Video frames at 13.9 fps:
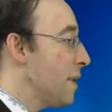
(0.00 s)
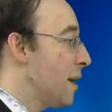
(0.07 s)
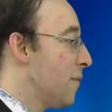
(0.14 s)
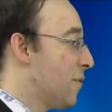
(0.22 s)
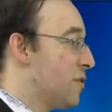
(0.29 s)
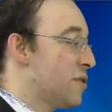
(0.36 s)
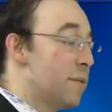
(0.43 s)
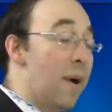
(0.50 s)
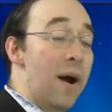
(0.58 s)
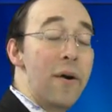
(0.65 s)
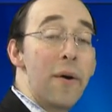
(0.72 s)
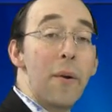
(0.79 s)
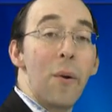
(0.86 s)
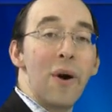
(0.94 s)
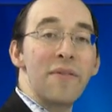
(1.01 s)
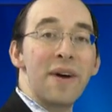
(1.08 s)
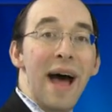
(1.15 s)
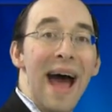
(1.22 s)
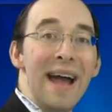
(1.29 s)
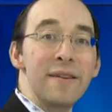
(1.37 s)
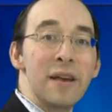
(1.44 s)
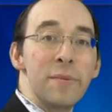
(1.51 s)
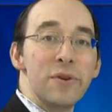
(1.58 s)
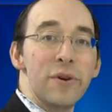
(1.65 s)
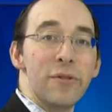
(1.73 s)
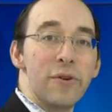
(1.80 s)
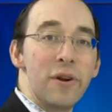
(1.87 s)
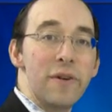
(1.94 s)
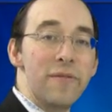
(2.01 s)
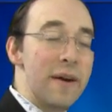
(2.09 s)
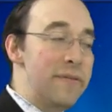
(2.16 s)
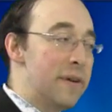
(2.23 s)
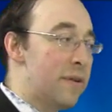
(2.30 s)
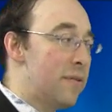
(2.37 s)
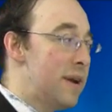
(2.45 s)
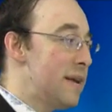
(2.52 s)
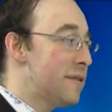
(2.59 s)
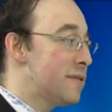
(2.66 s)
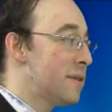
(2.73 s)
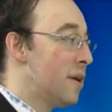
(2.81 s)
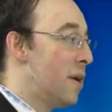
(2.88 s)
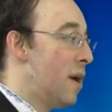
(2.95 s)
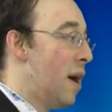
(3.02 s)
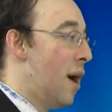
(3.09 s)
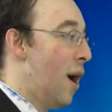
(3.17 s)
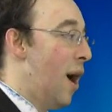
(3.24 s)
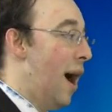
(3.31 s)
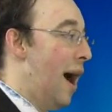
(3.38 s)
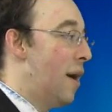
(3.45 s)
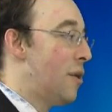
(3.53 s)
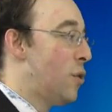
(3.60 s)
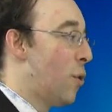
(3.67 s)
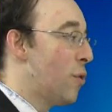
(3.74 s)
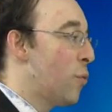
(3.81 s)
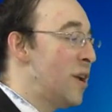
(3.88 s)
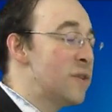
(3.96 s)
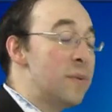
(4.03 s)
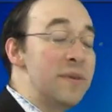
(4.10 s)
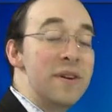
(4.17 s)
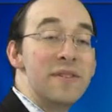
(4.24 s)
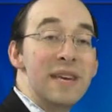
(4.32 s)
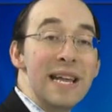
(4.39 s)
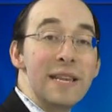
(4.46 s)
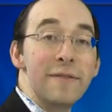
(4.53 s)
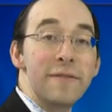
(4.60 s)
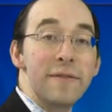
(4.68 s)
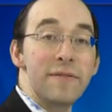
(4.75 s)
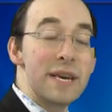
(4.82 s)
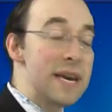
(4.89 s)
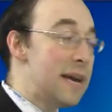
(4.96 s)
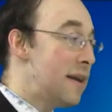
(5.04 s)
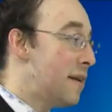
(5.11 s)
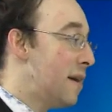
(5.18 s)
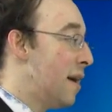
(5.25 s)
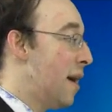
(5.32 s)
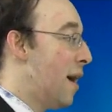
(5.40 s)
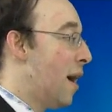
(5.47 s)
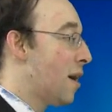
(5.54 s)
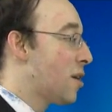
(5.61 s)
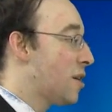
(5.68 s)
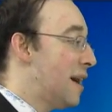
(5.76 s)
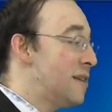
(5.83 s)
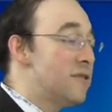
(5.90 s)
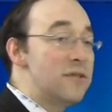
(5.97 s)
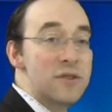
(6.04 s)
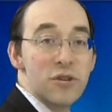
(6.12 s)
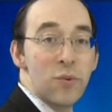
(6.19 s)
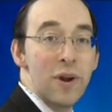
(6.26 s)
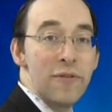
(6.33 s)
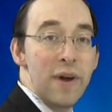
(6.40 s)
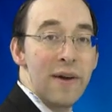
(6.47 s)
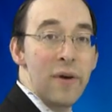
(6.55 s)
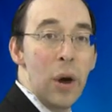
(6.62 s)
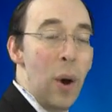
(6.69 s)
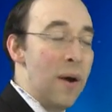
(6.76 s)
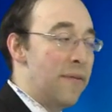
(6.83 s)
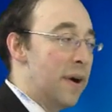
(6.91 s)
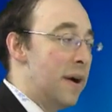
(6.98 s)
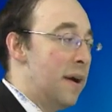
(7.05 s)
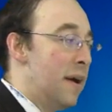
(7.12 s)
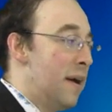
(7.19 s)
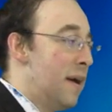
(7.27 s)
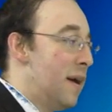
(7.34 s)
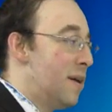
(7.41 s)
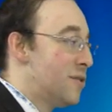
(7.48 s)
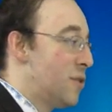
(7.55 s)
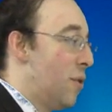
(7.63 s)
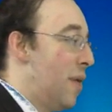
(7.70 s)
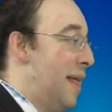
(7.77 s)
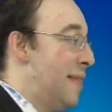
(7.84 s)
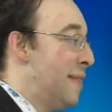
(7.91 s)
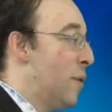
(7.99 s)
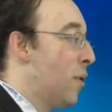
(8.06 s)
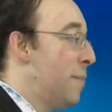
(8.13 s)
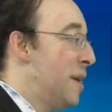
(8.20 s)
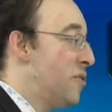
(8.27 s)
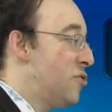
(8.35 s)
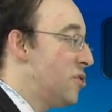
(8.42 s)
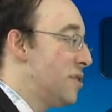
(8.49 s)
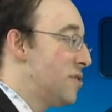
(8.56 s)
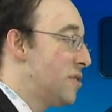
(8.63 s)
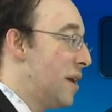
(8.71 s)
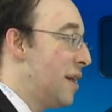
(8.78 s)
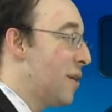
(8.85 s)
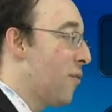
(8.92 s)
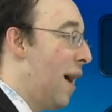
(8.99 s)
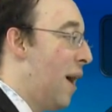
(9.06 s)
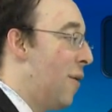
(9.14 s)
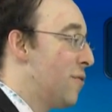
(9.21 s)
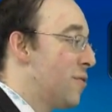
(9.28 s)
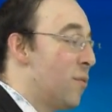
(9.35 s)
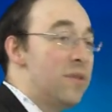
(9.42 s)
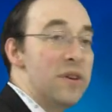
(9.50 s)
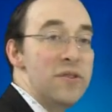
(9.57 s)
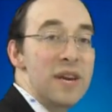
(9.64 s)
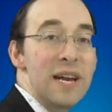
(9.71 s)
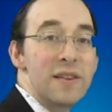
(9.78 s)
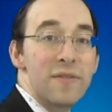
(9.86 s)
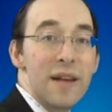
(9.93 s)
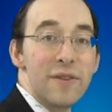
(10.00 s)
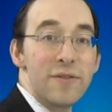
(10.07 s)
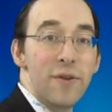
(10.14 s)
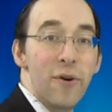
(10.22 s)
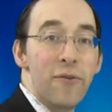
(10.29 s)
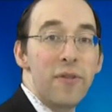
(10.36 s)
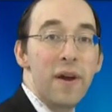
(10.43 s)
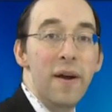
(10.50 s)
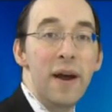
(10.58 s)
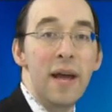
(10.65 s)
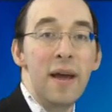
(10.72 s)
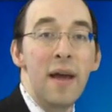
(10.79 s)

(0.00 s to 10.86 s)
For tomorrow, we'll have a high temperature of 35 degrees, northwest wind of 10 to 15, gusts to 25, however, so, and there will be sun and clouds with a chance of that snow flurry.